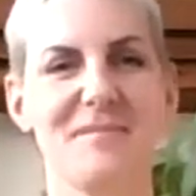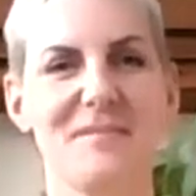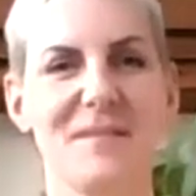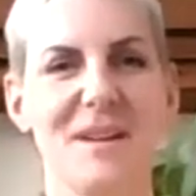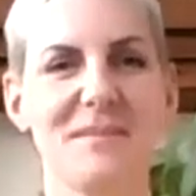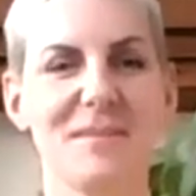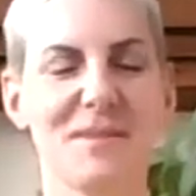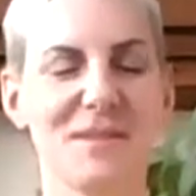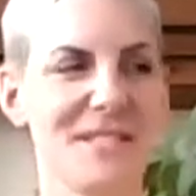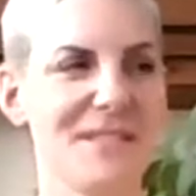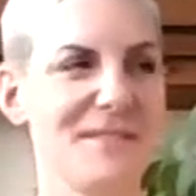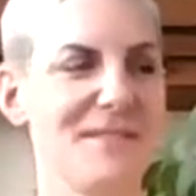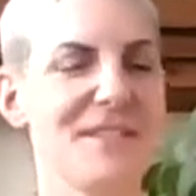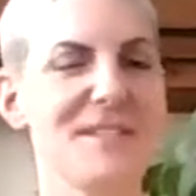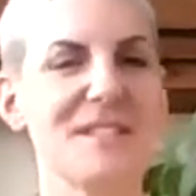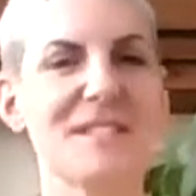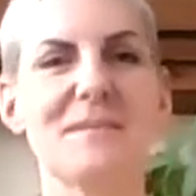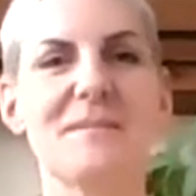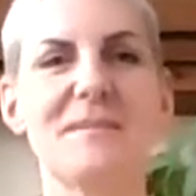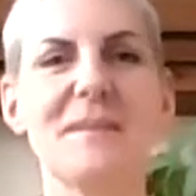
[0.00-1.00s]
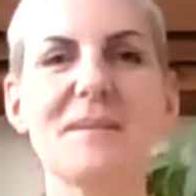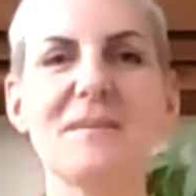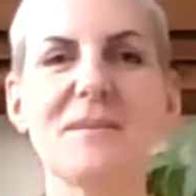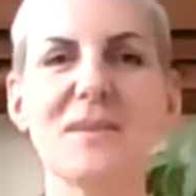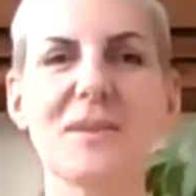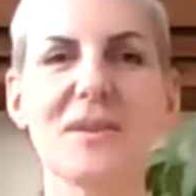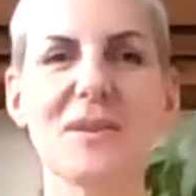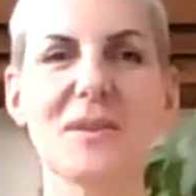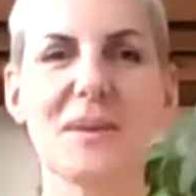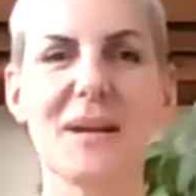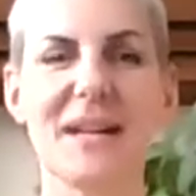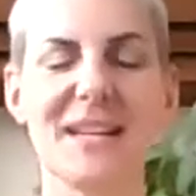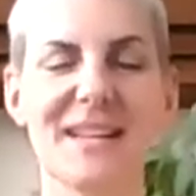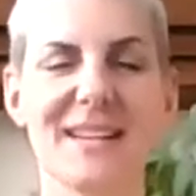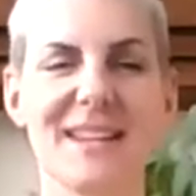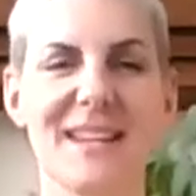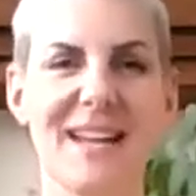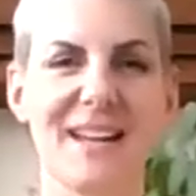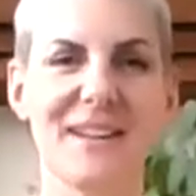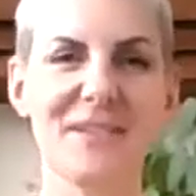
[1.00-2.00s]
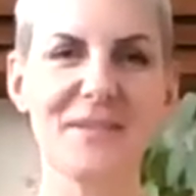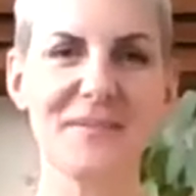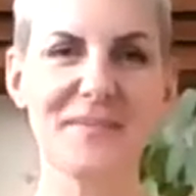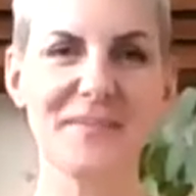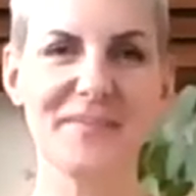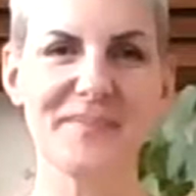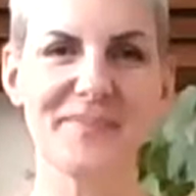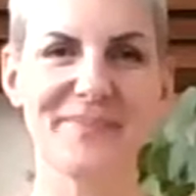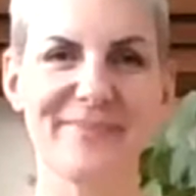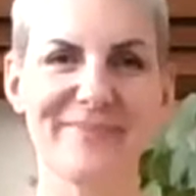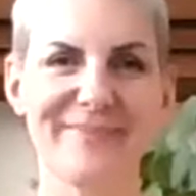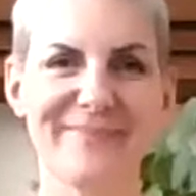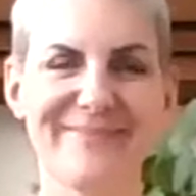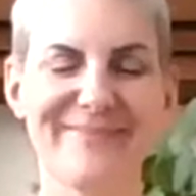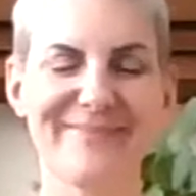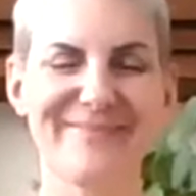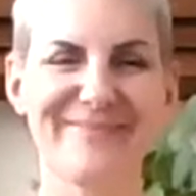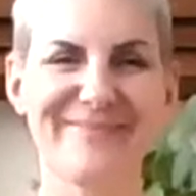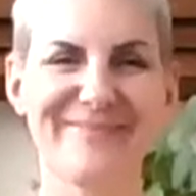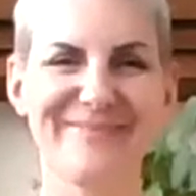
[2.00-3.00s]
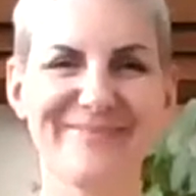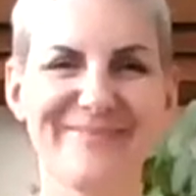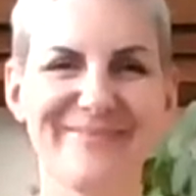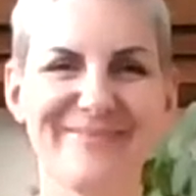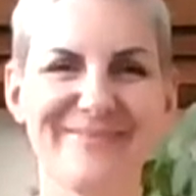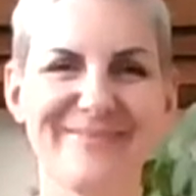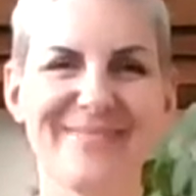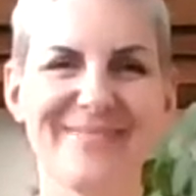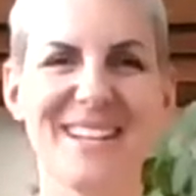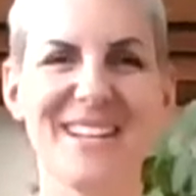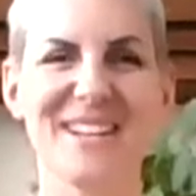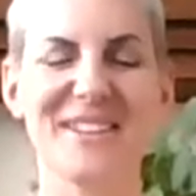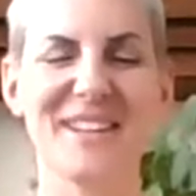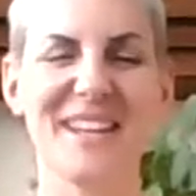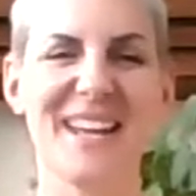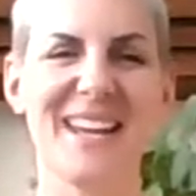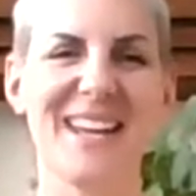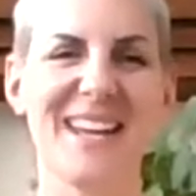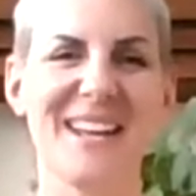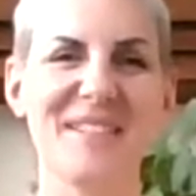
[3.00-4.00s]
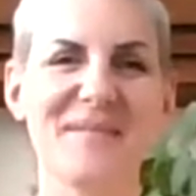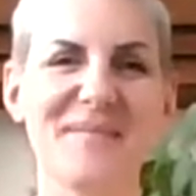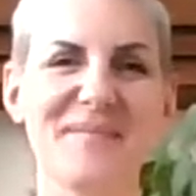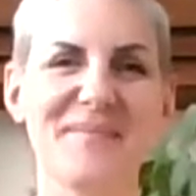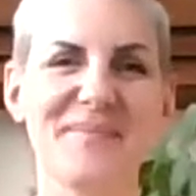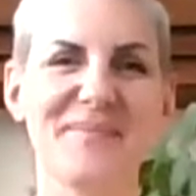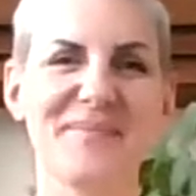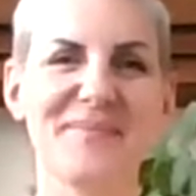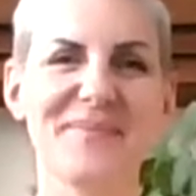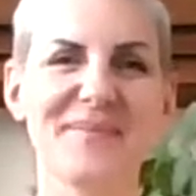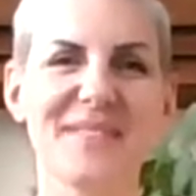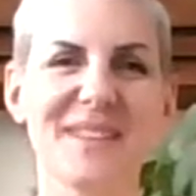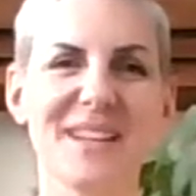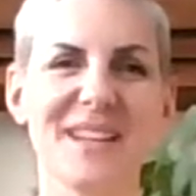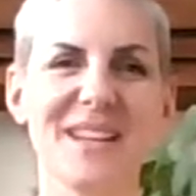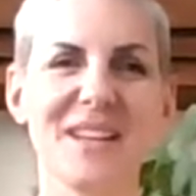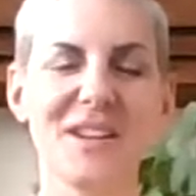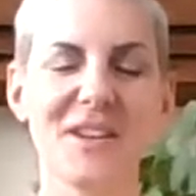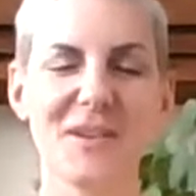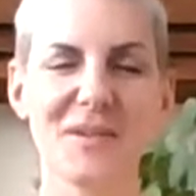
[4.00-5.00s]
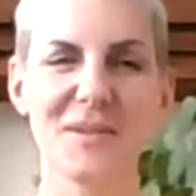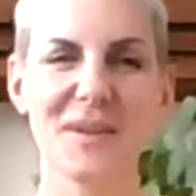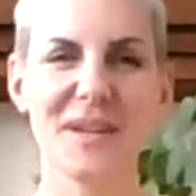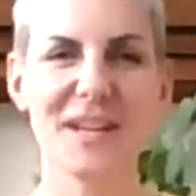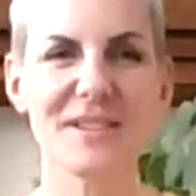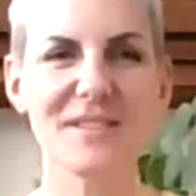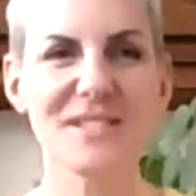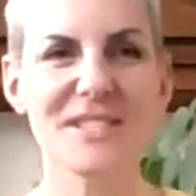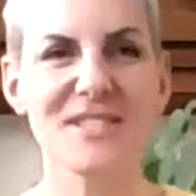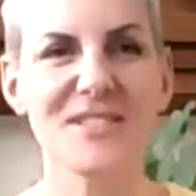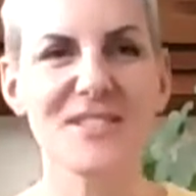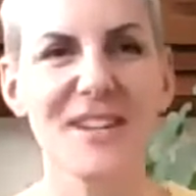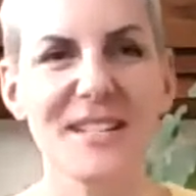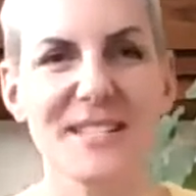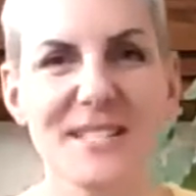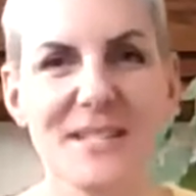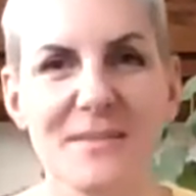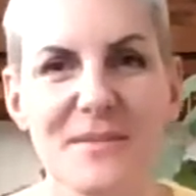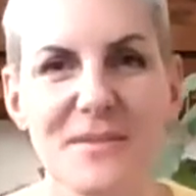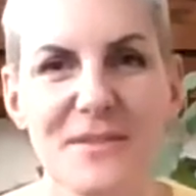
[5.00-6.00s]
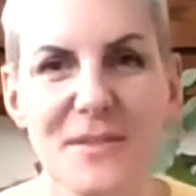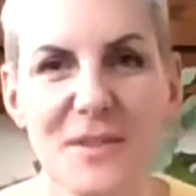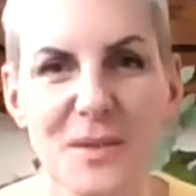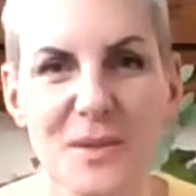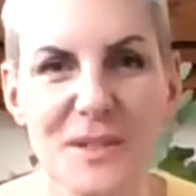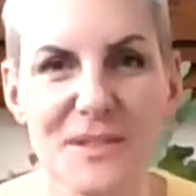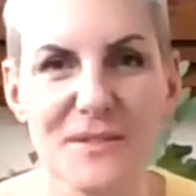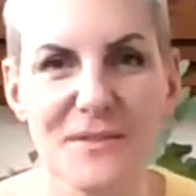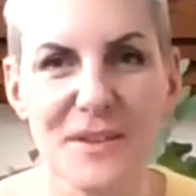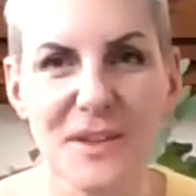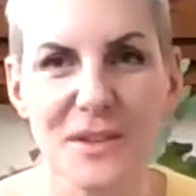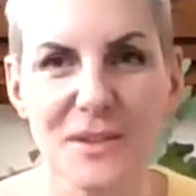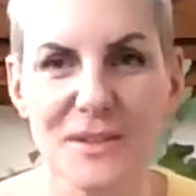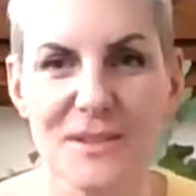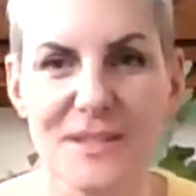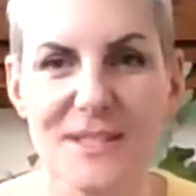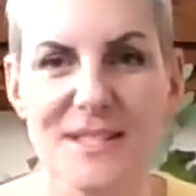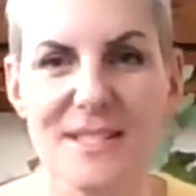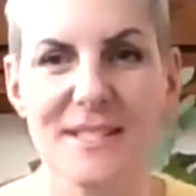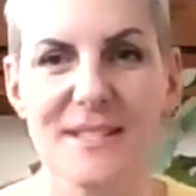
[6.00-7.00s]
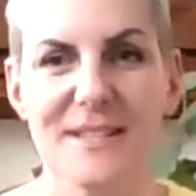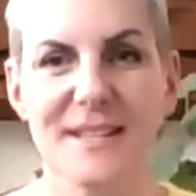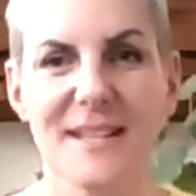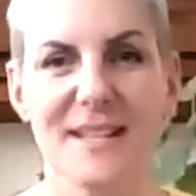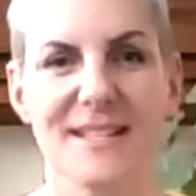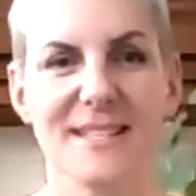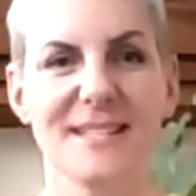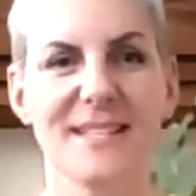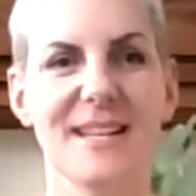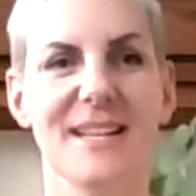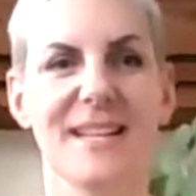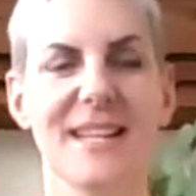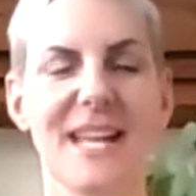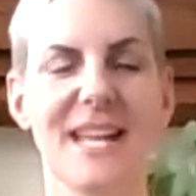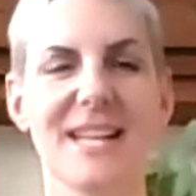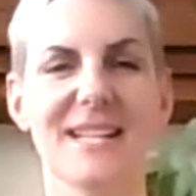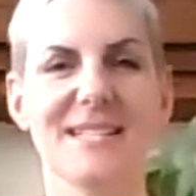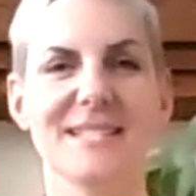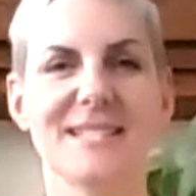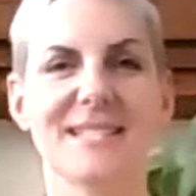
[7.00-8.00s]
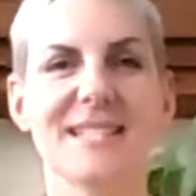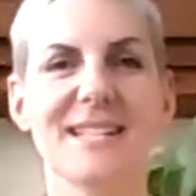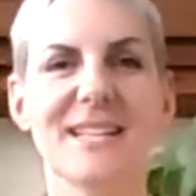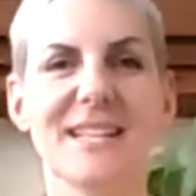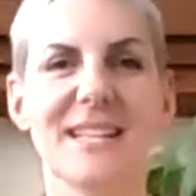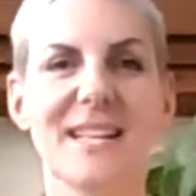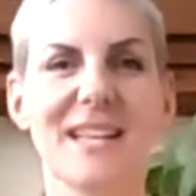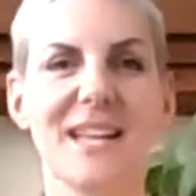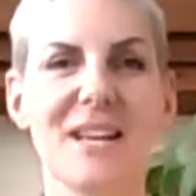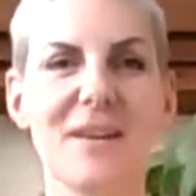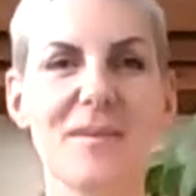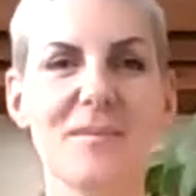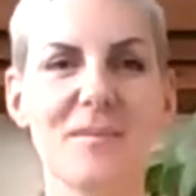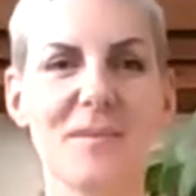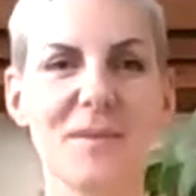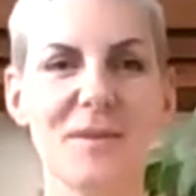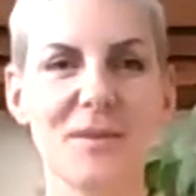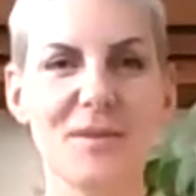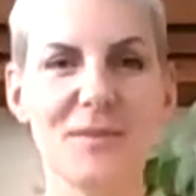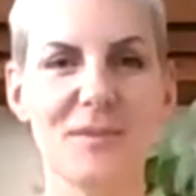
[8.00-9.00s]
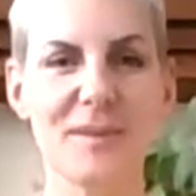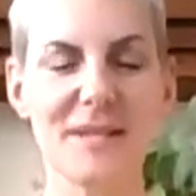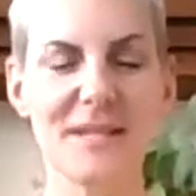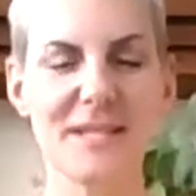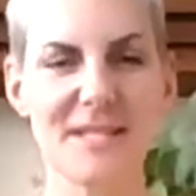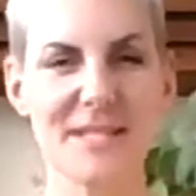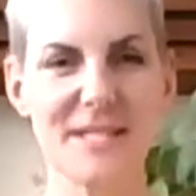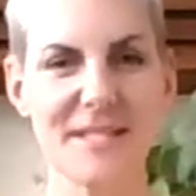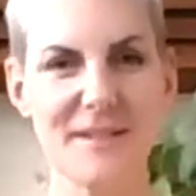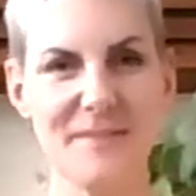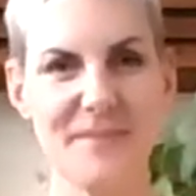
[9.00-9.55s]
My body feels a bit more awake now. Okay. We're going to try some forward folds. That's our next movement.